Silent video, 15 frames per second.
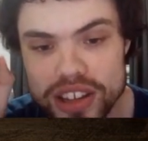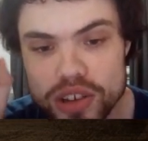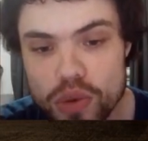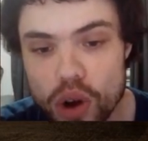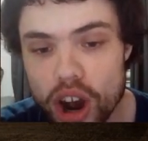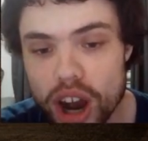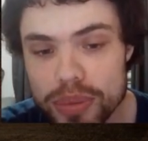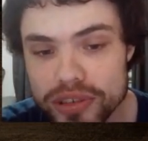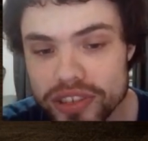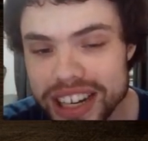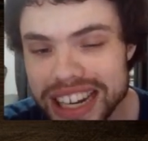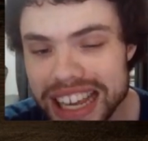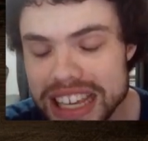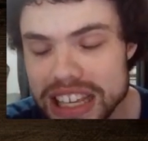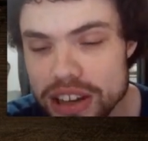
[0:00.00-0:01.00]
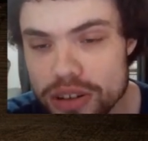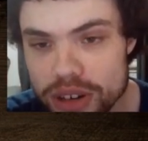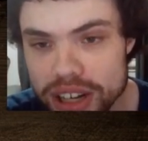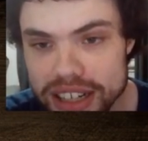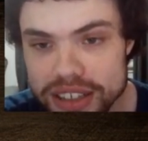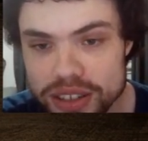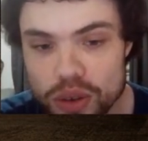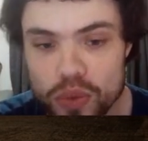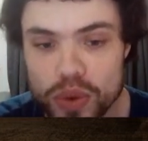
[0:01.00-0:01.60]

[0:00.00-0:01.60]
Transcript: you operate a unit